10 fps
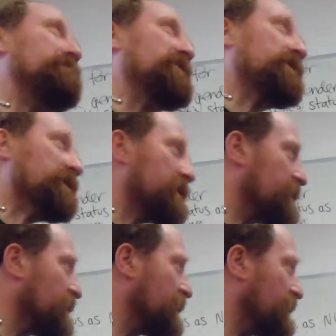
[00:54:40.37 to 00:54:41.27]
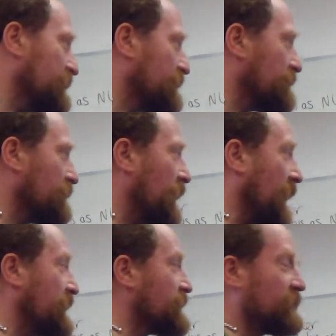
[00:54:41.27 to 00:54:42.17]
So it
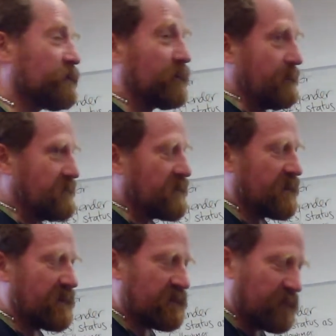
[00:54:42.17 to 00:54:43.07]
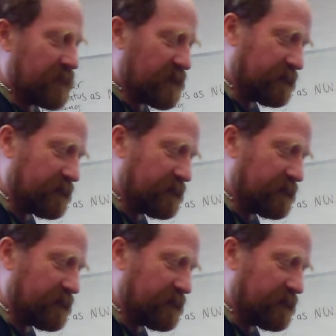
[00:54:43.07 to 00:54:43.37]
has its grim side to it.